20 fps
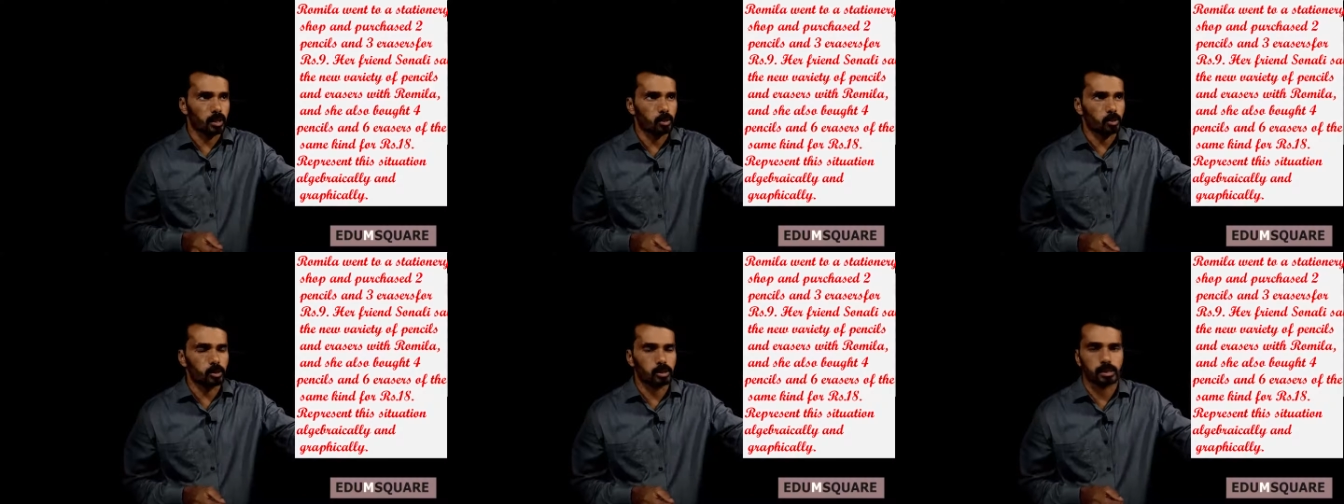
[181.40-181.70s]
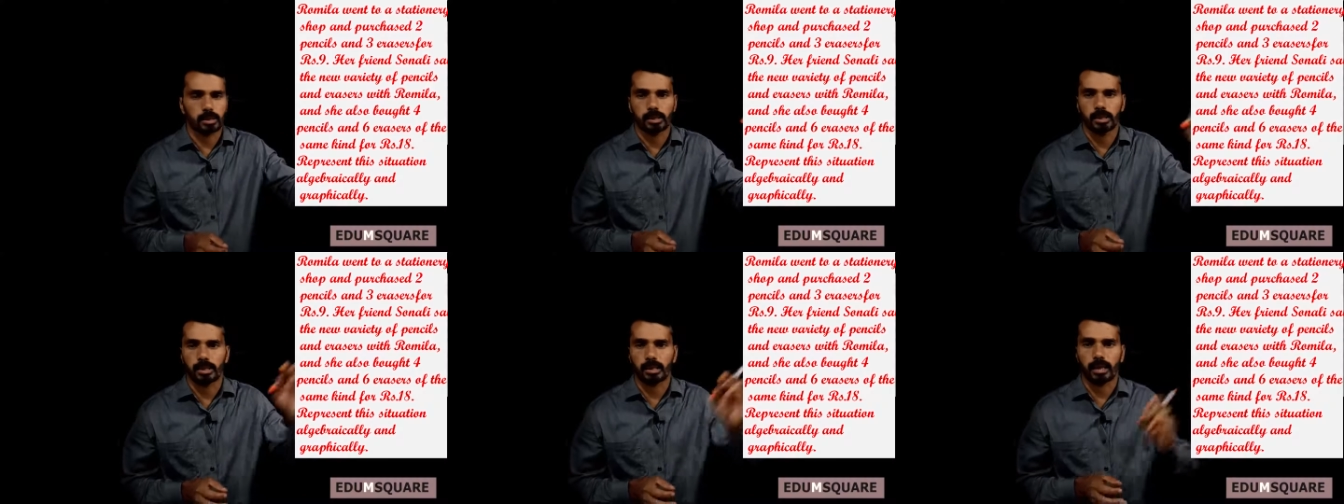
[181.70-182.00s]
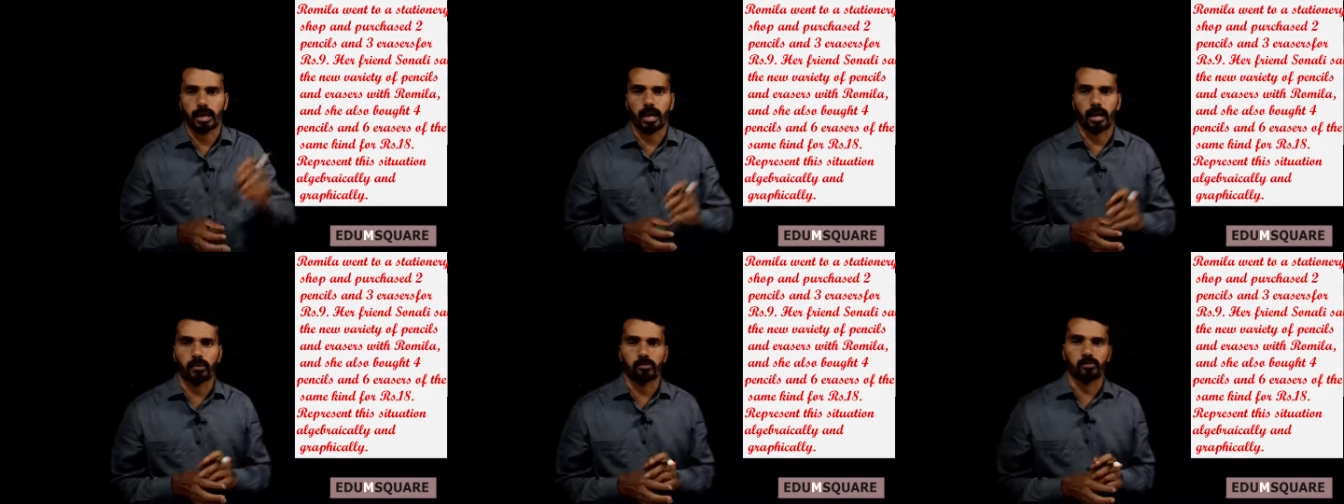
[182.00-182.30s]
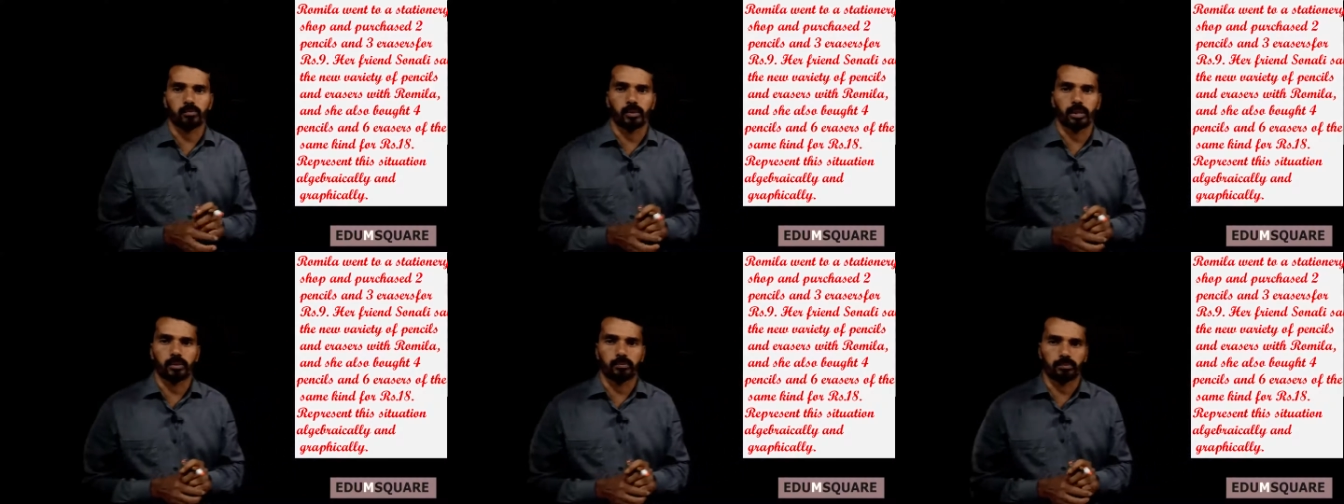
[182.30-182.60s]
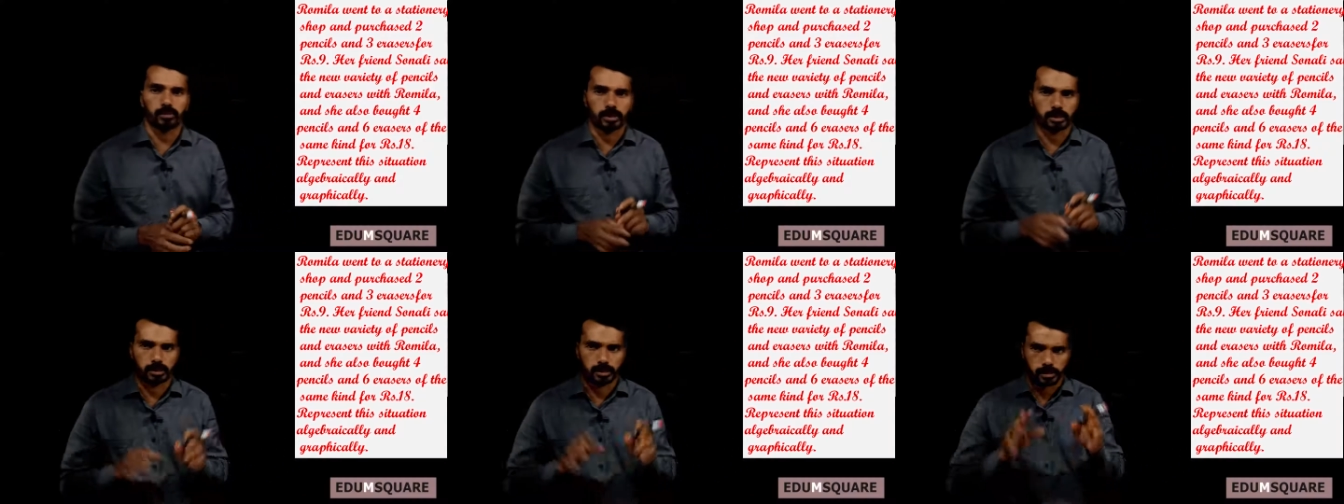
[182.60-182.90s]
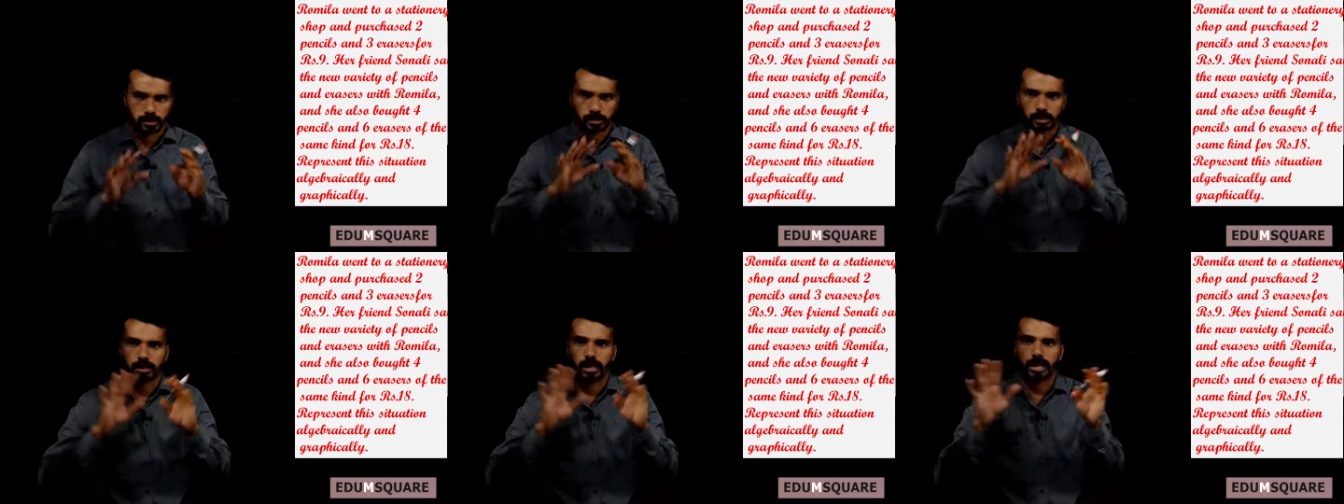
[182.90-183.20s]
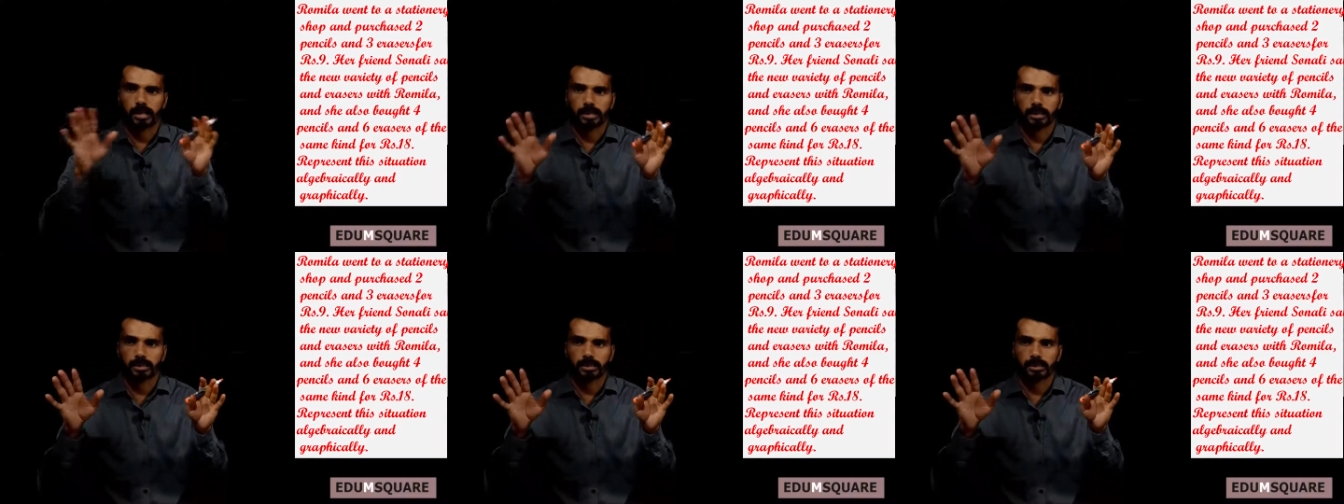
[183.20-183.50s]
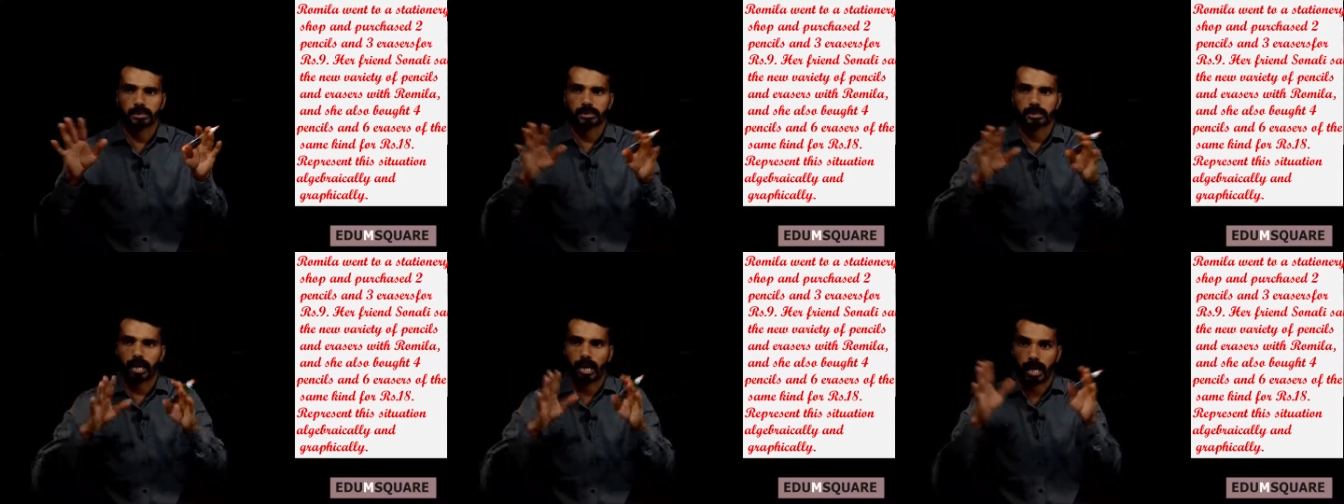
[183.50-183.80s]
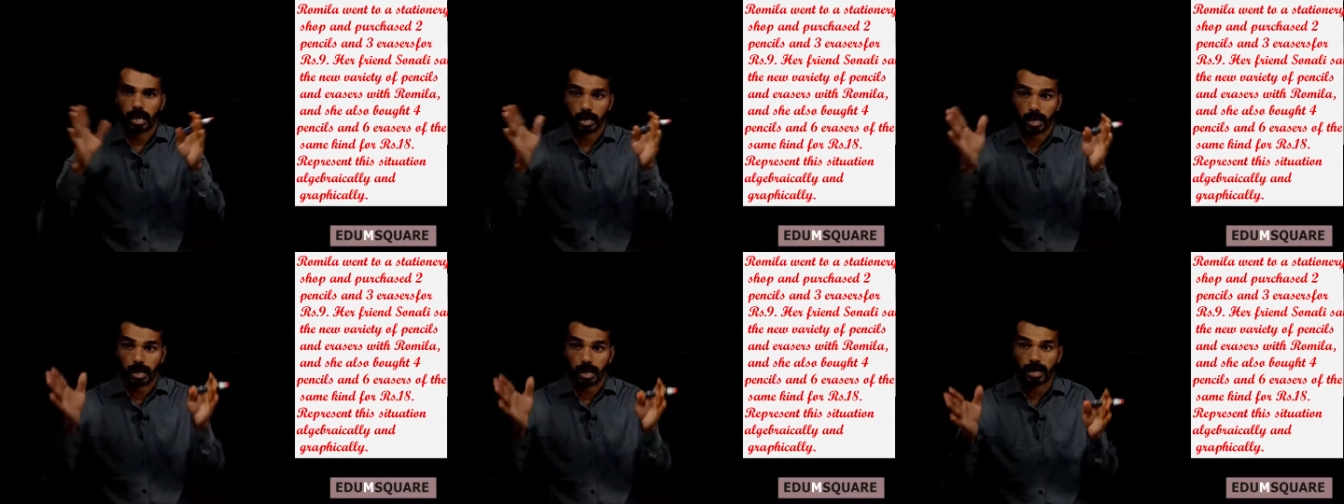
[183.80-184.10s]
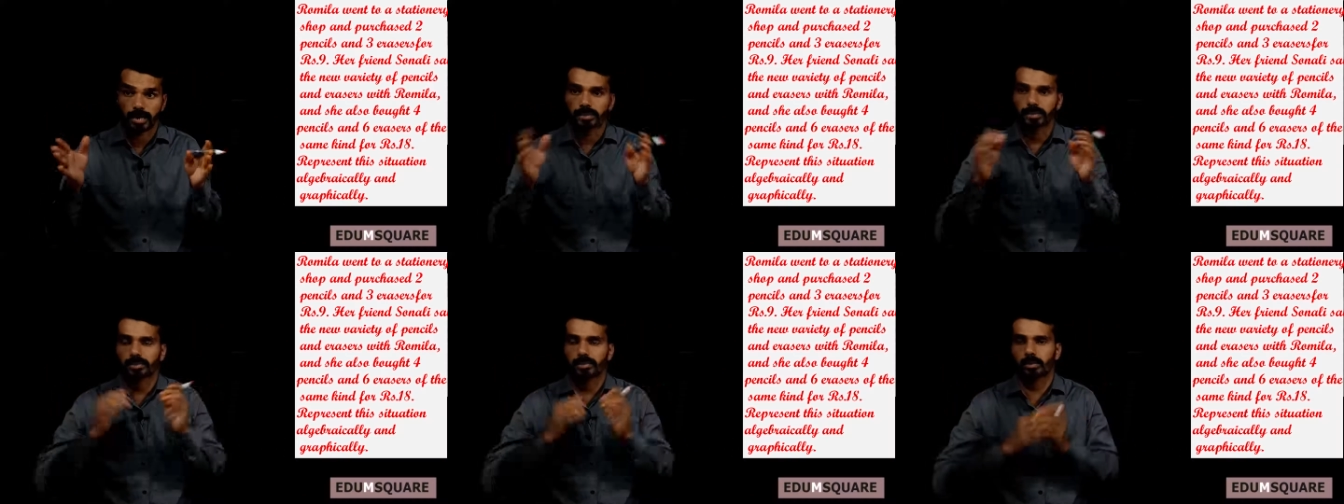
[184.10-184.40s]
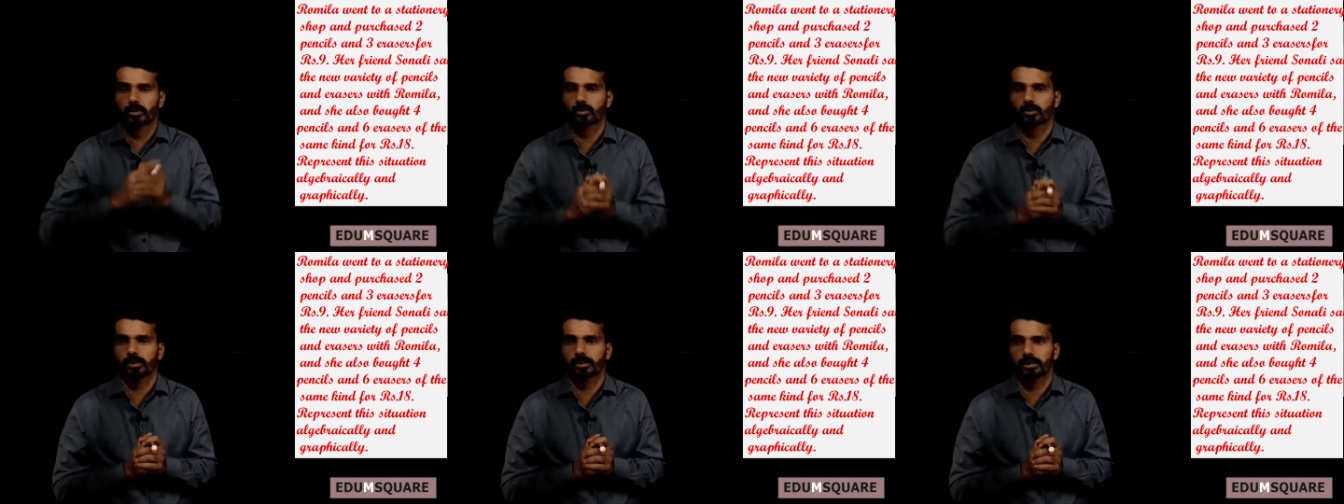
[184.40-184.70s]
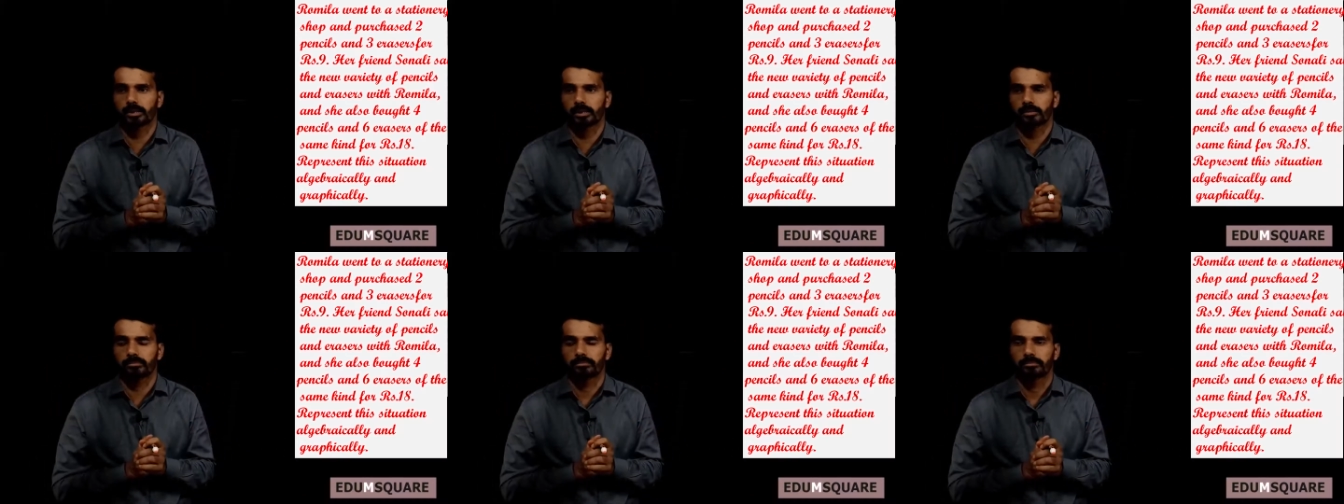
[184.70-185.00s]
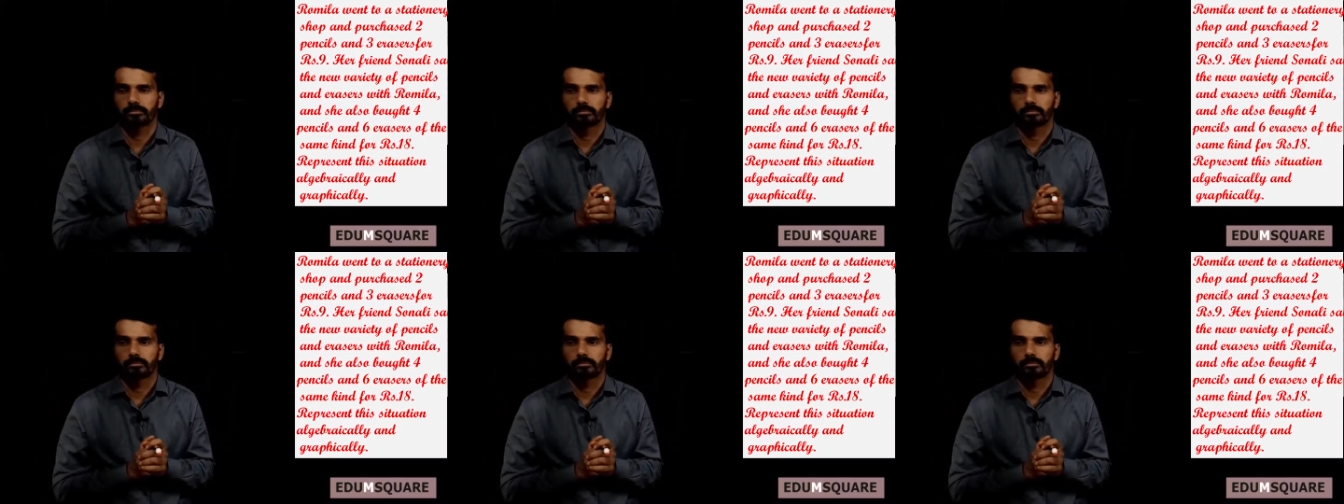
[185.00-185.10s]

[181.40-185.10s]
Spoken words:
question carefully first, that is, analyze the question.